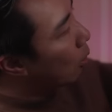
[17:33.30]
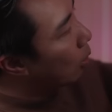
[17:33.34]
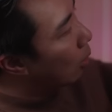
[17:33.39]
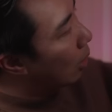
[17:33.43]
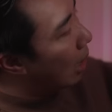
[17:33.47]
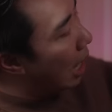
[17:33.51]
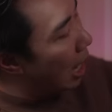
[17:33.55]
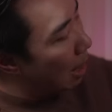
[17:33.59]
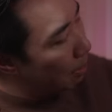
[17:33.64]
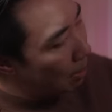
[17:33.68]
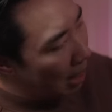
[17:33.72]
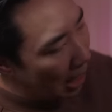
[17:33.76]
or
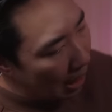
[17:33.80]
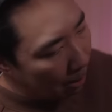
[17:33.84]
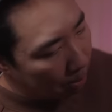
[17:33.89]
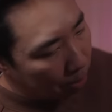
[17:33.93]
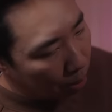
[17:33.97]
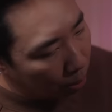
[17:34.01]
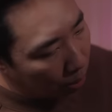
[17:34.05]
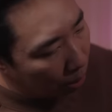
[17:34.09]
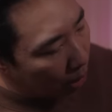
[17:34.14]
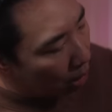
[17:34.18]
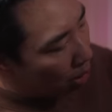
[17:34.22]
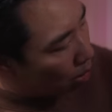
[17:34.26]
iPad
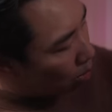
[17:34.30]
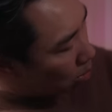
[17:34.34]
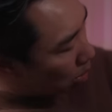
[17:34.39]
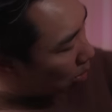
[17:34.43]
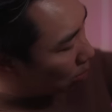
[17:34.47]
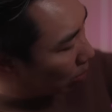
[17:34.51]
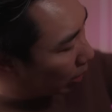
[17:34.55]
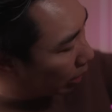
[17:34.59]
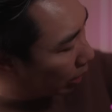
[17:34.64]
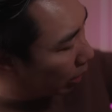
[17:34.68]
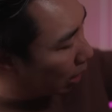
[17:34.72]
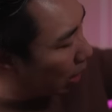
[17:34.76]
Pro
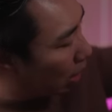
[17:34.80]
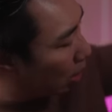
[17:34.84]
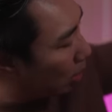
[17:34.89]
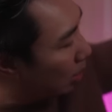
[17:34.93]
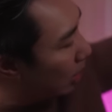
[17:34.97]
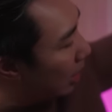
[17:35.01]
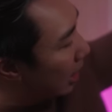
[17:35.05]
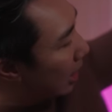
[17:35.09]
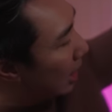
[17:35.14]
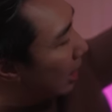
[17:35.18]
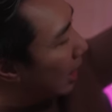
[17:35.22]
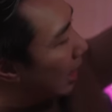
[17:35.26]
would
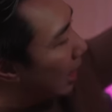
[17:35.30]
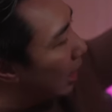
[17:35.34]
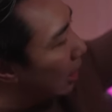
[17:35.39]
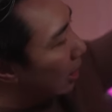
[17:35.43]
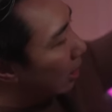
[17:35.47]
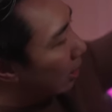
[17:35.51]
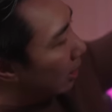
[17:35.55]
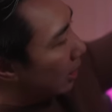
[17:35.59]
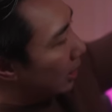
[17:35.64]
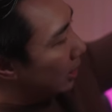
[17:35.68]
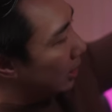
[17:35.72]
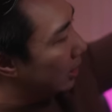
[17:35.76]
go. And
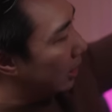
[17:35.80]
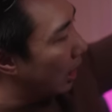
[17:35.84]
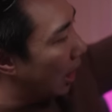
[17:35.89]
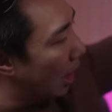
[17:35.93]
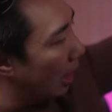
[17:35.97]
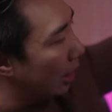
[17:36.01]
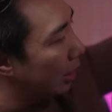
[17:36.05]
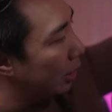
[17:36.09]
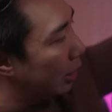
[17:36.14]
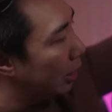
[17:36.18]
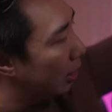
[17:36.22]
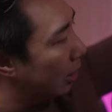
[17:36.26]
on this
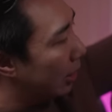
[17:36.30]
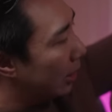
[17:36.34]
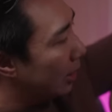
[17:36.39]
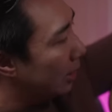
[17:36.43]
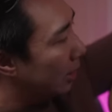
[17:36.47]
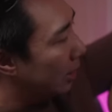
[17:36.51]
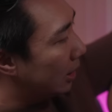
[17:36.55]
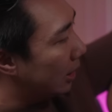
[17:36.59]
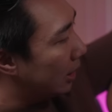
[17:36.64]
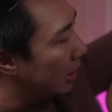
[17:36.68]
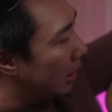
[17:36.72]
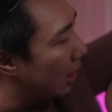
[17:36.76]
side, you're gonna
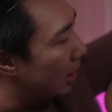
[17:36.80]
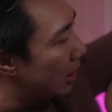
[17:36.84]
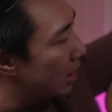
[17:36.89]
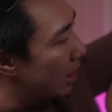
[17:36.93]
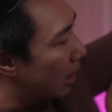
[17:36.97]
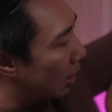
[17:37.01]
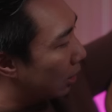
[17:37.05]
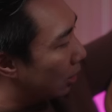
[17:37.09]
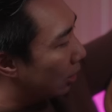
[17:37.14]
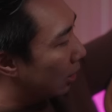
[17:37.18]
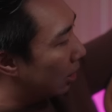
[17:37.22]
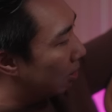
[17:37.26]
see
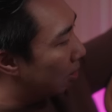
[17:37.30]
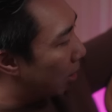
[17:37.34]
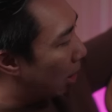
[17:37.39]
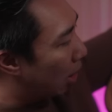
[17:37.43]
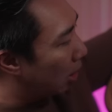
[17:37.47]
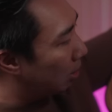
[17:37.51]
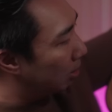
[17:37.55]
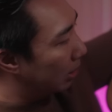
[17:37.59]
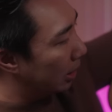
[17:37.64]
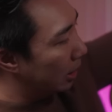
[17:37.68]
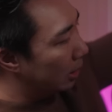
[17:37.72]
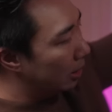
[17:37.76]
another
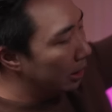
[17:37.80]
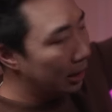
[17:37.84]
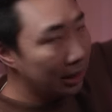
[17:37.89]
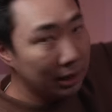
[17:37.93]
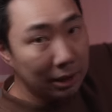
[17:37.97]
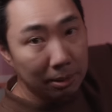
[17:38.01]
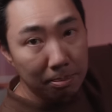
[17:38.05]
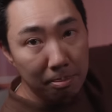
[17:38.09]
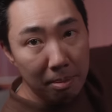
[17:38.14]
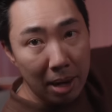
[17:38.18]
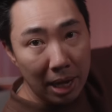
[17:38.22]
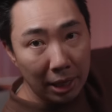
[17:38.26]
compartment.
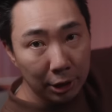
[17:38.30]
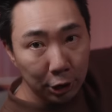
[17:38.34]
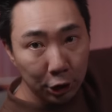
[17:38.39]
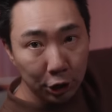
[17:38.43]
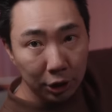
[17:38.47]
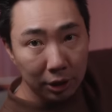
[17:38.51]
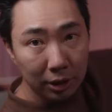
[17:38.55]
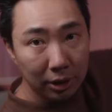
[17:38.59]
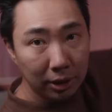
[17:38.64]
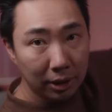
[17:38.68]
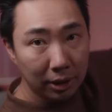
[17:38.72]
It's mesh